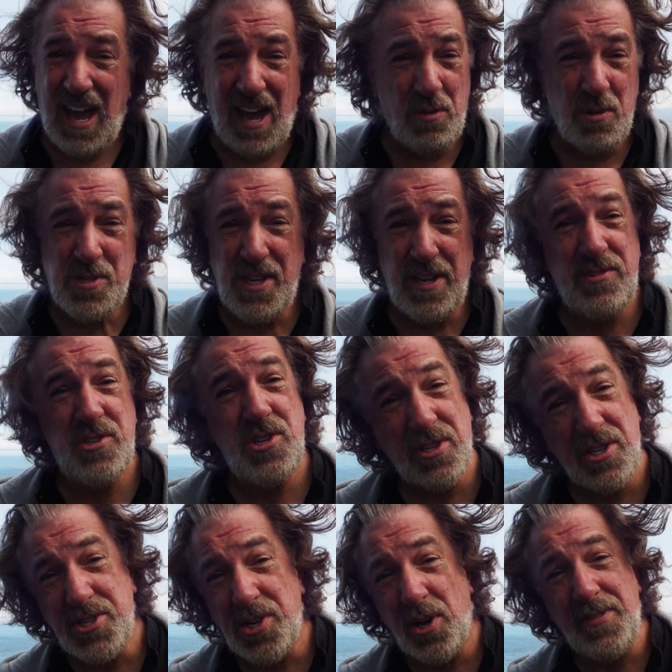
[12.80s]
I wasn't even sure
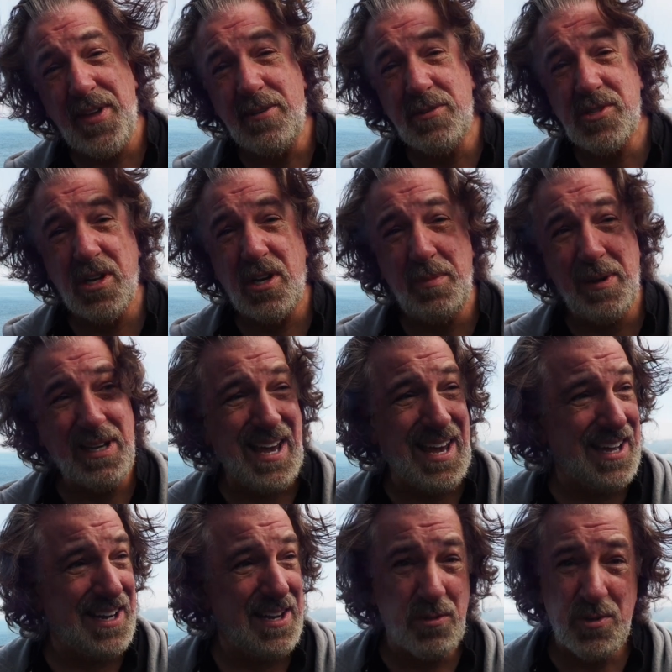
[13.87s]
this whole thing was going to
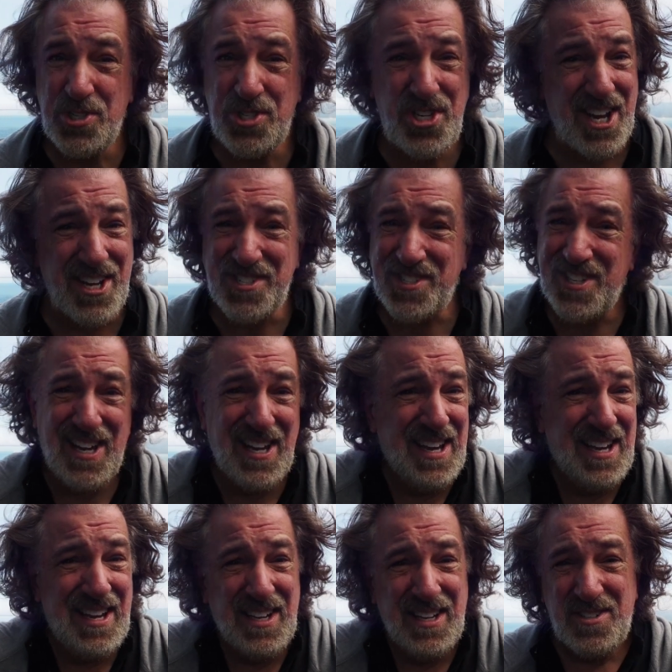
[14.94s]
begin. It was just
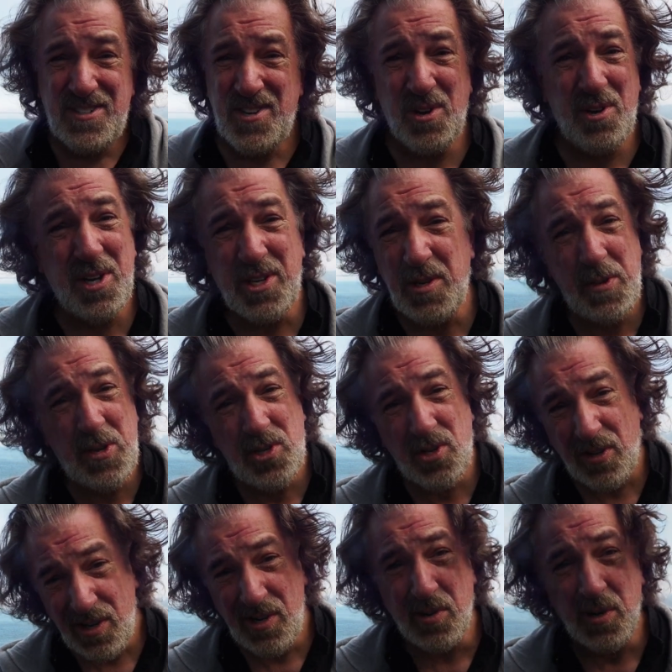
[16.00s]
too good to be
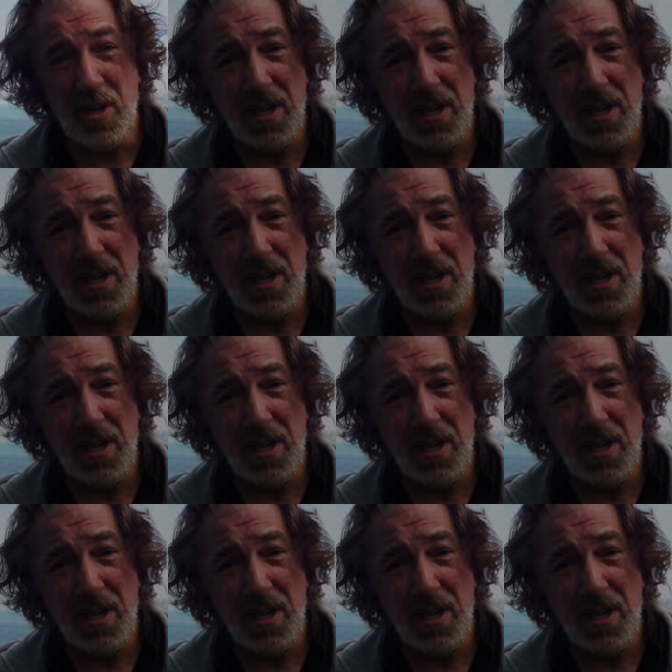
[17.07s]
true.